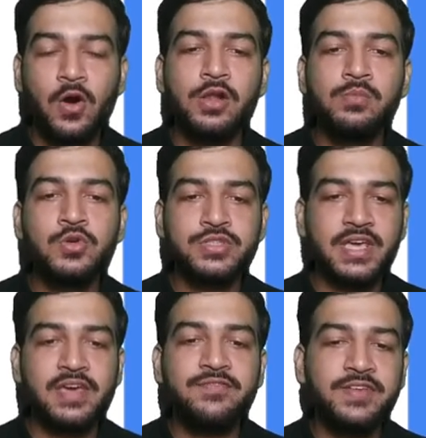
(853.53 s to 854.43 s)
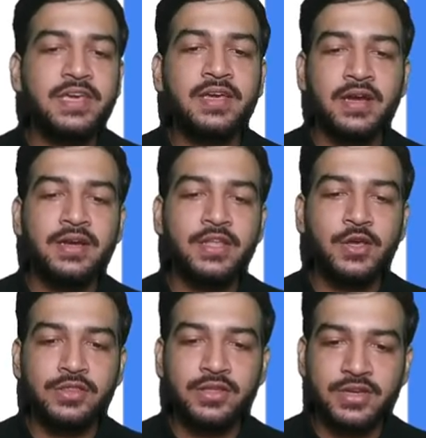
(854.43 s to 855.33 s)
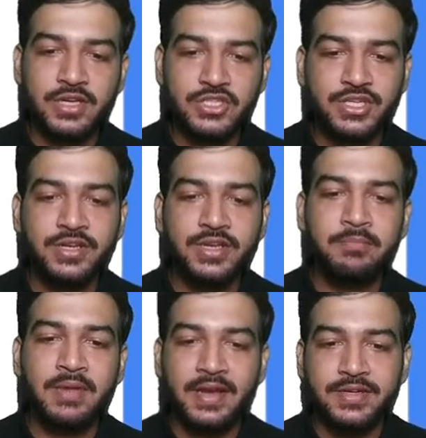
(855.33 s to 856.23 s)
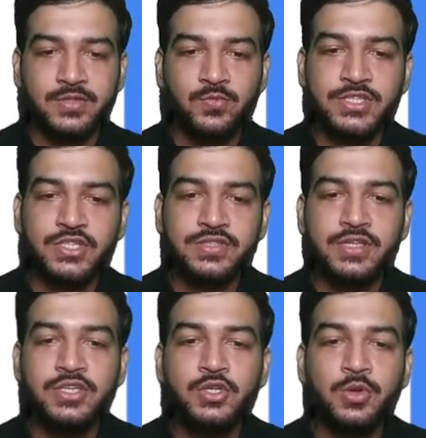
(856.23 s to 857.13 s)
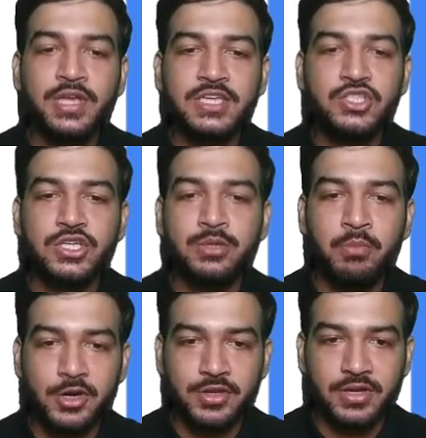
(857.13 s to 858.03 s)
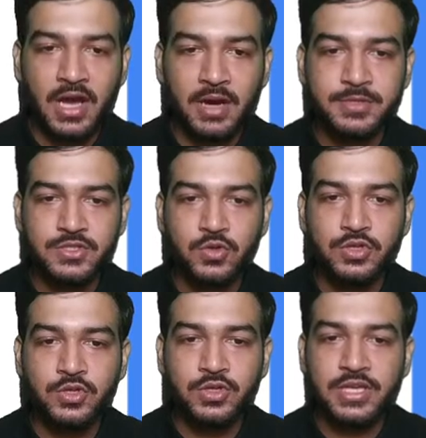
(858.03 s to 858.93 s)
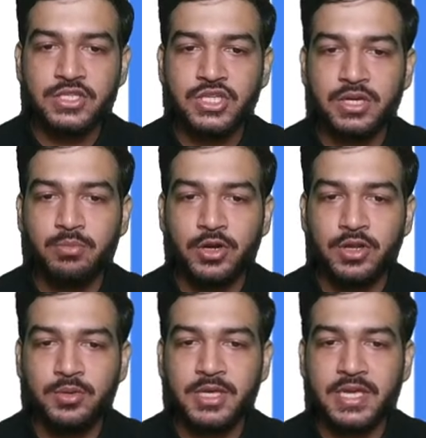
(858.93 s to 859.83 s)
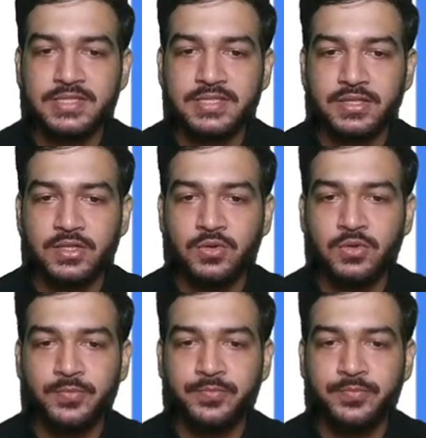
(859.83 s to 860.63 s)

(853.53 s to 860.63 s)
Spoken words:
Almost every country on the Russian rim lands, which is the Eurasian border, aap isko Eurasia border bhi keh sakte ho.